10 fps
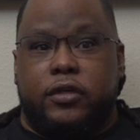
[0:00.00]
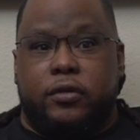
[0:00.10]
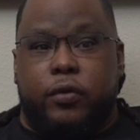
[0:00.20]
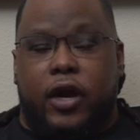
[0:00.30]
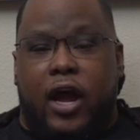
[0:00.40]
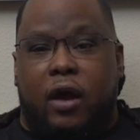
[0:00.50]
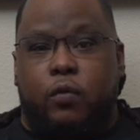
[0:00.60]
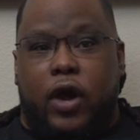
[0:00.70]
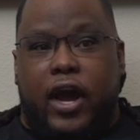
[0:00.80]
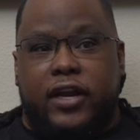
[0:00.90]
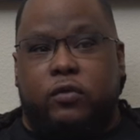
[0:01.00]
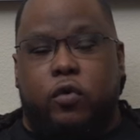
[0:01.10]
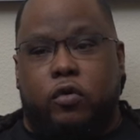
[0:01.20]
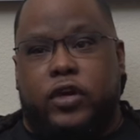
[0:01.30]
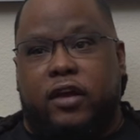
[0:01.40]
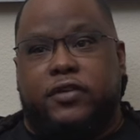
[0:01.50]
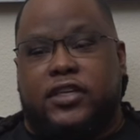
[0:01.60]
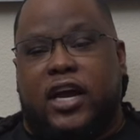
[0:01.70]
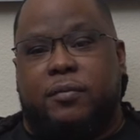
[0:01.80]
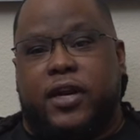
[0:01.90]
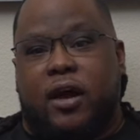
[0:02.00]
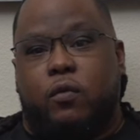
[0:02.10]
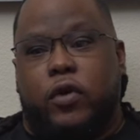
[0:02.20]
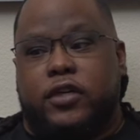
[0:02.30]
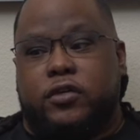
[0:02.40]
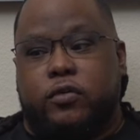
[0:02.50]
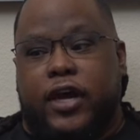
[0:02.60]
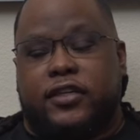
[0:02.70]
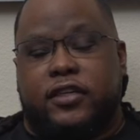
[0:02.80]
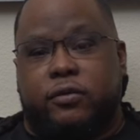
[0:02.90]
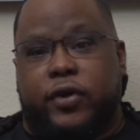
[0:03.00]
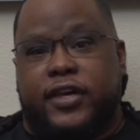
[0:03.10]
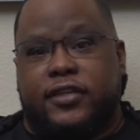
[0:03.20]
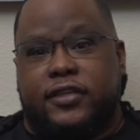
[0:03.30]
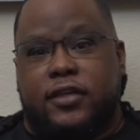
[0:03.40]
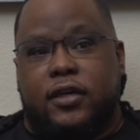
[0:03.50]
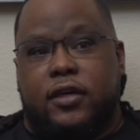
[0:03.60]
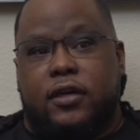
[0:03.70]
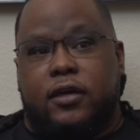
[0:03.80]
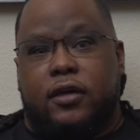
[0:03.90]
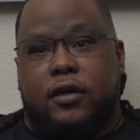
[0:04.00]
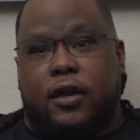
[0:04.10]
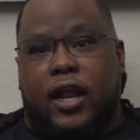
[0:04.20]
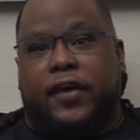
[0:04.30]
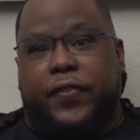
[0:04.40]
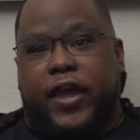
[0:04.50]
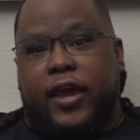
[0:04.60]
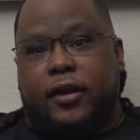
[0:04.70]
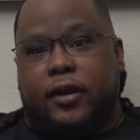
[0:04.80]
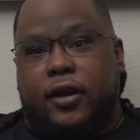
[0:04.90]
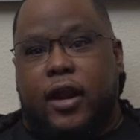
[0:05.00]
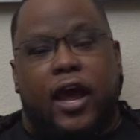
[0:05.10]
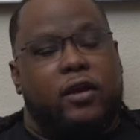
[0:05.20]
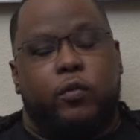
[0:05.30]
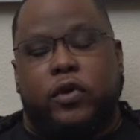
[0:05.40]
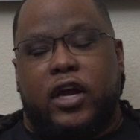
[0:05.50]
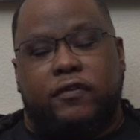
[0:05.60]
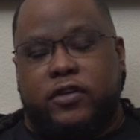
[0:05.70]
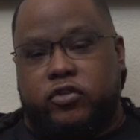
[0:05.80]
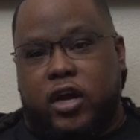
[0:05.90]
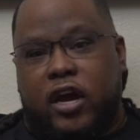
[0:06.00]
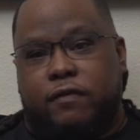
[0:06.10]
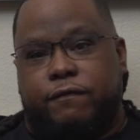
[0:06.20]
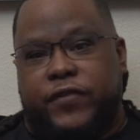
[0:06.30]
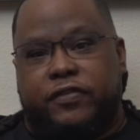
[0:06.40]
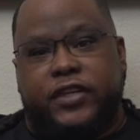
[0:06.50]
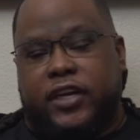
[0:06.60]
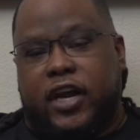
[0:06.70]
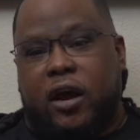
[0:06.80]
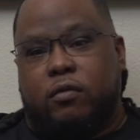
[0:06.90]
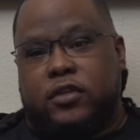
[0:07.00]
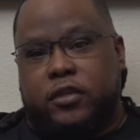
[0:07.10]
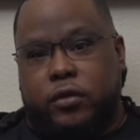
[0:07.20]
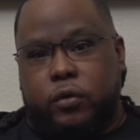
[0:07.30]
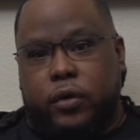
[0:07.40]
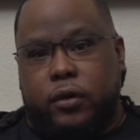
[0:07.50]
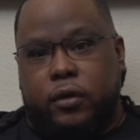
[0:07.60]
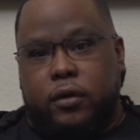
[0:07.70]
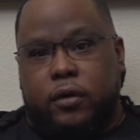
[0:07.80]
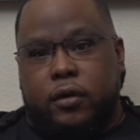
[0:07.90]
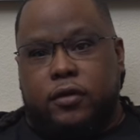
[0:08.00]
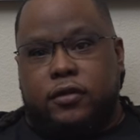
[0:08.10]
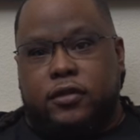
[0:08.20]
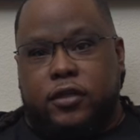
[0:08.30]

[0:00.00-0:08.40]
to where I, I didn't want every time that I wanted to actually race like that, I didn't want to have to drive 15 hours to do it.